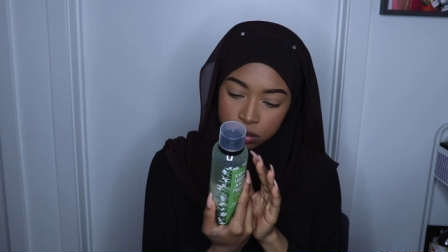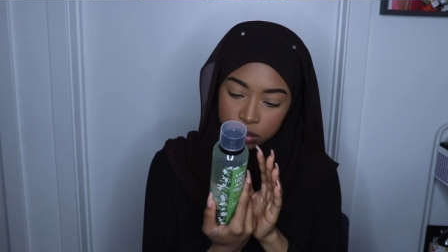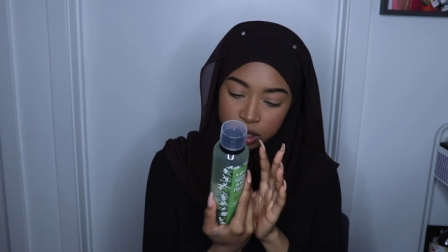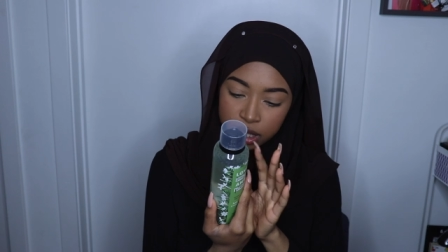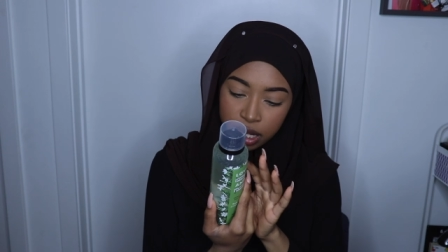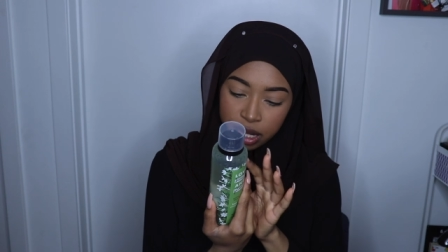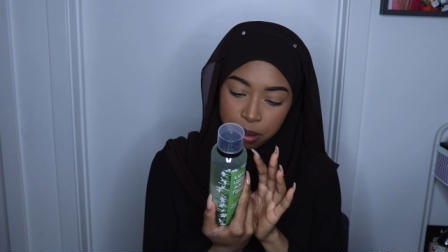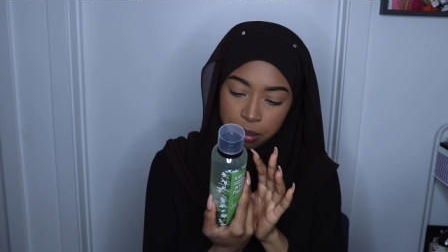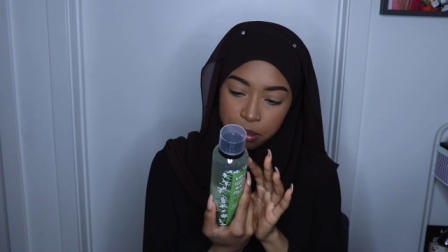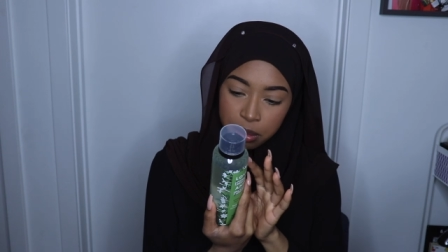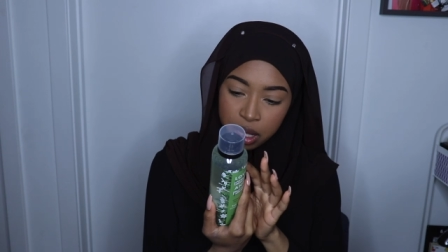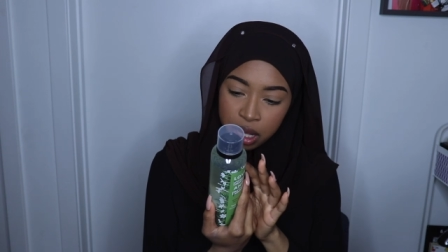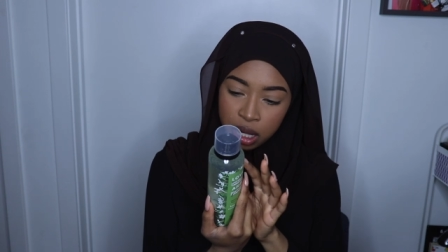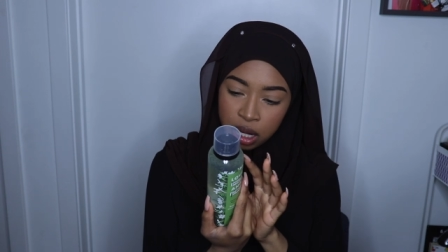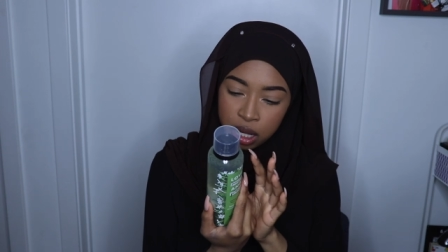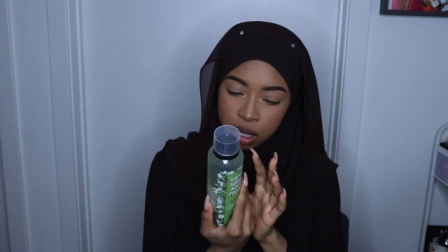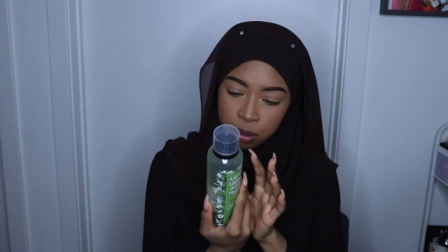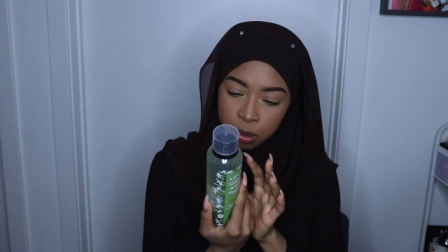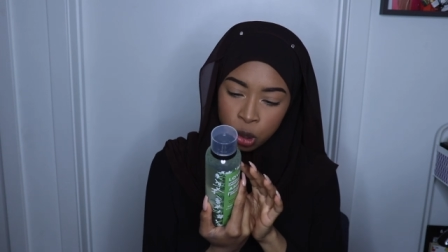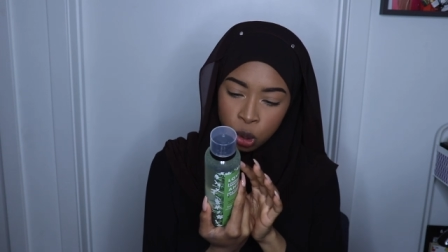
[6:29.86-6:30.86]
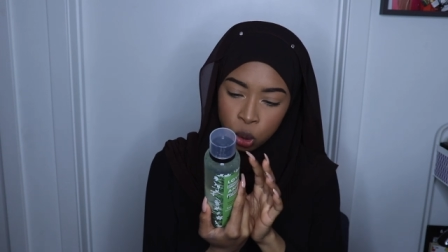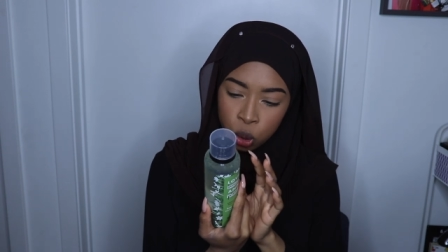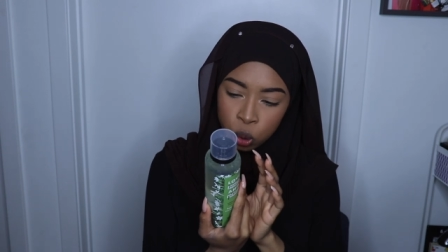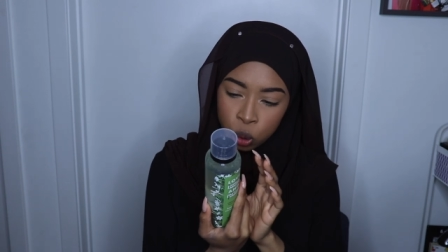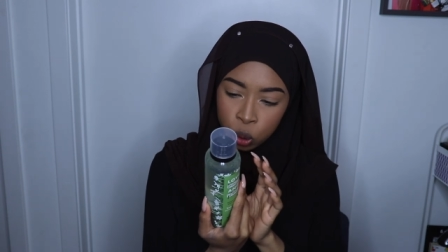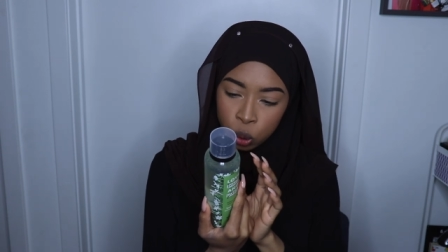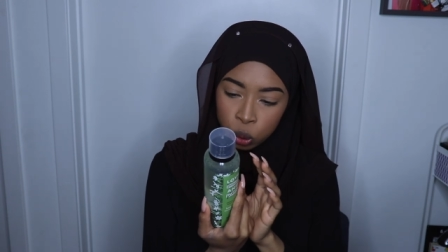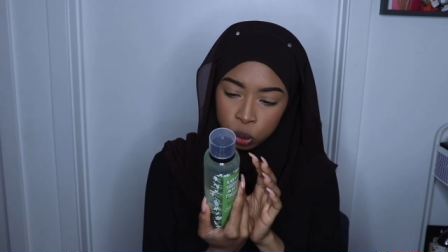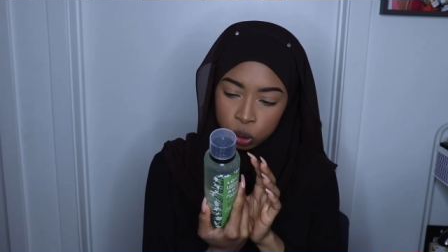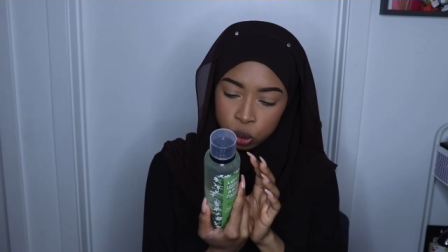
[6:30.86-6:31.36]
It's like a medium
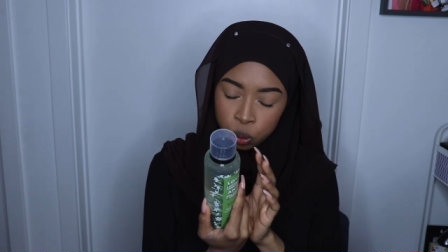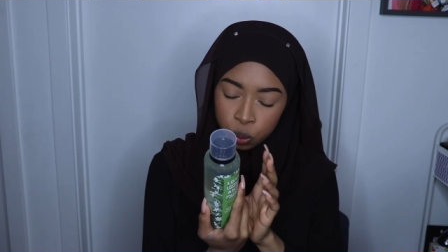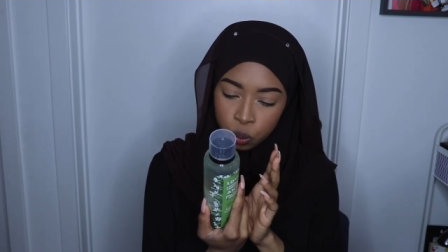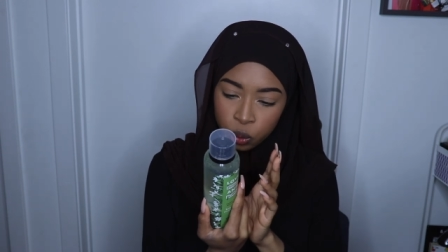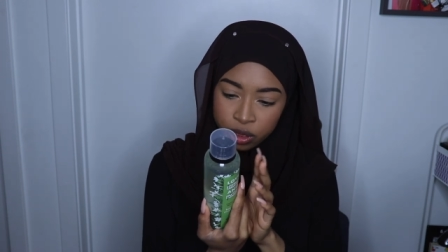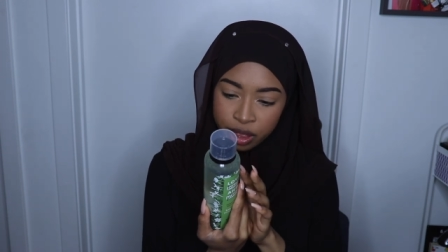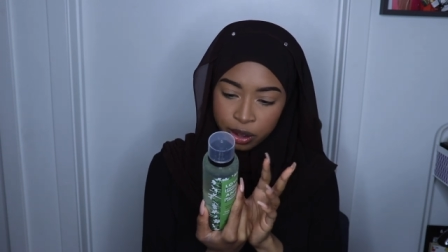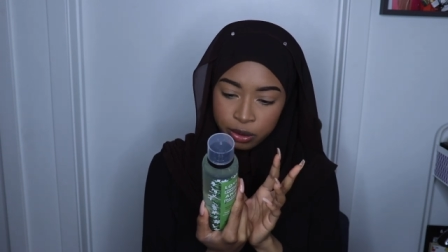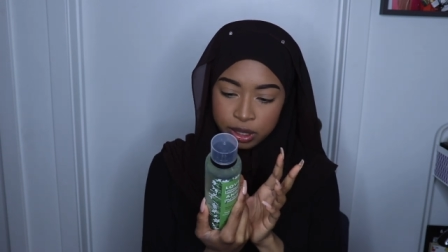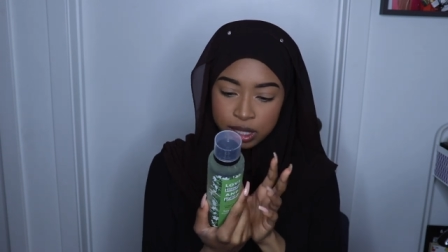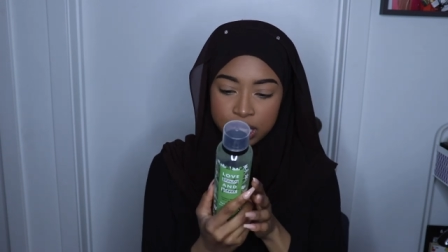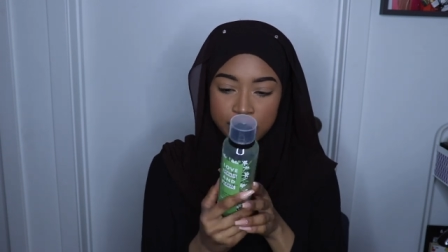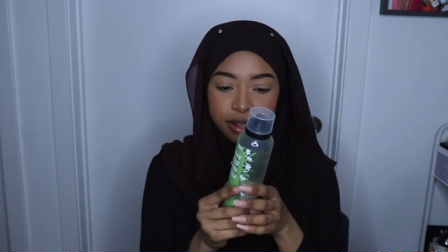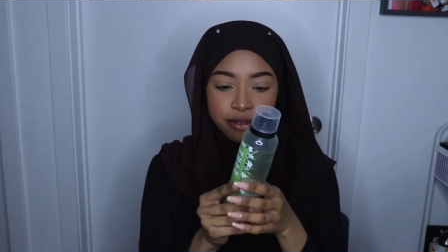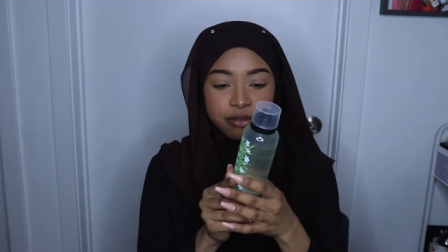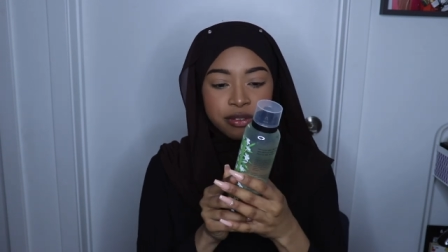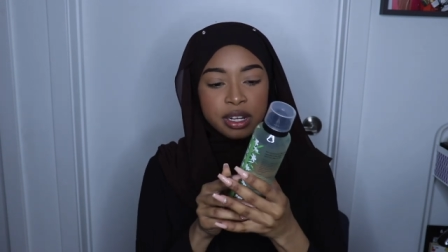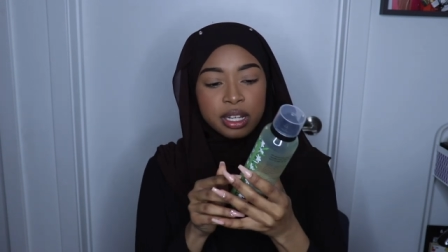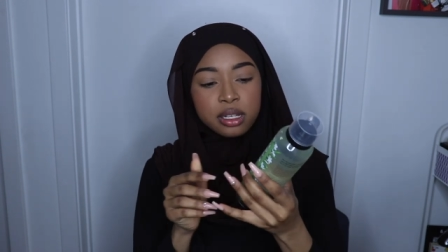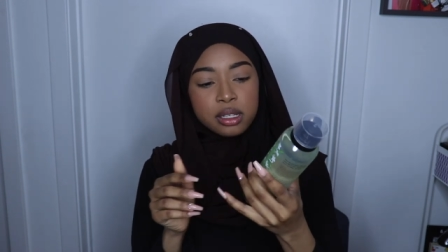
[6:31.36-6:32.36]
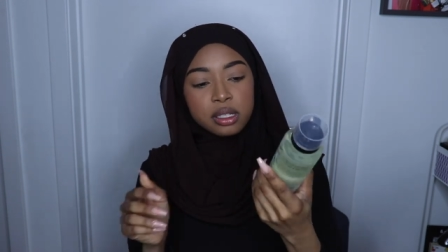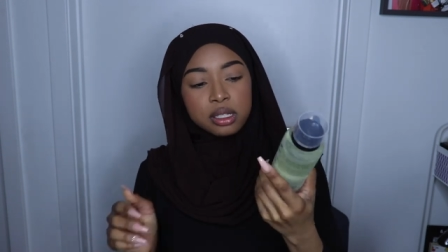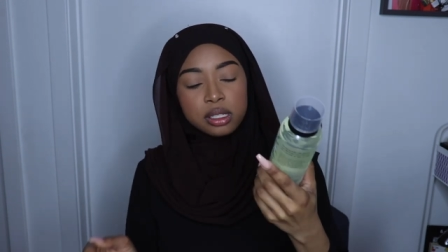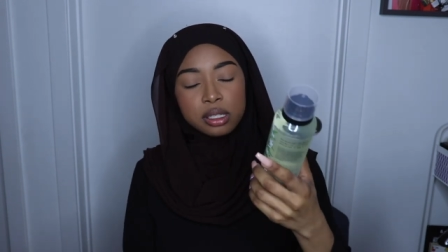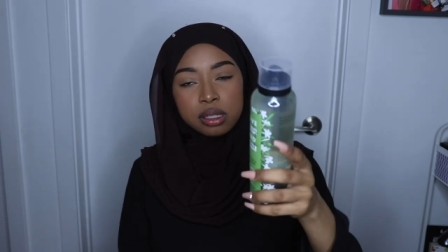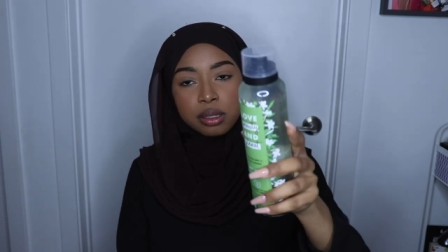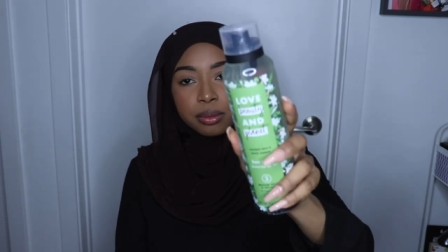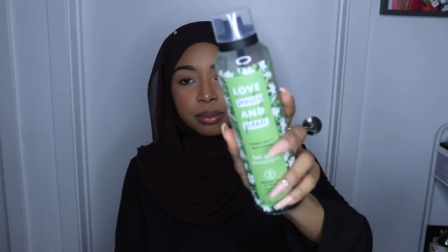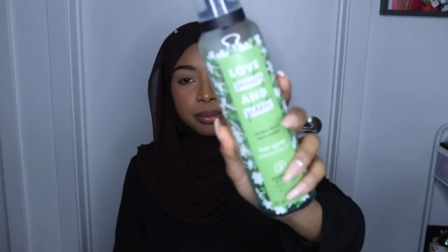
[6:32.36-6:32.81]
hold without stiffness.